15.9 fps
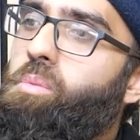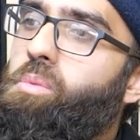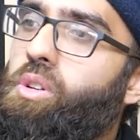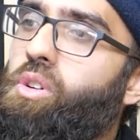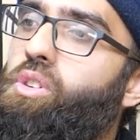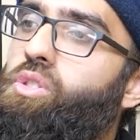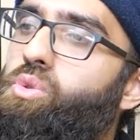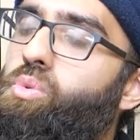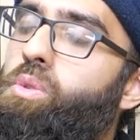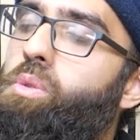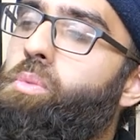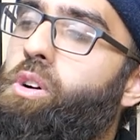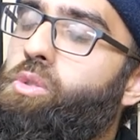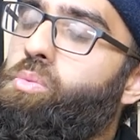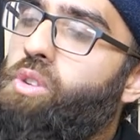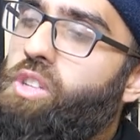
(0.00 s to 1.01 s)
because you'd be
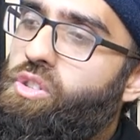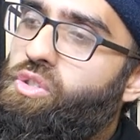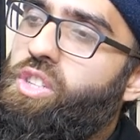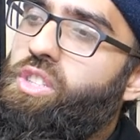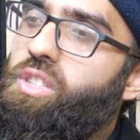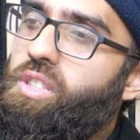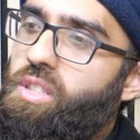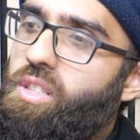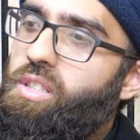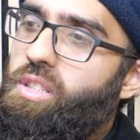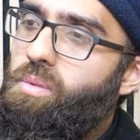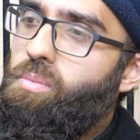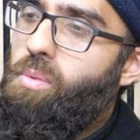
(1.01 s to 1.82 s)
much more entrenched in the system.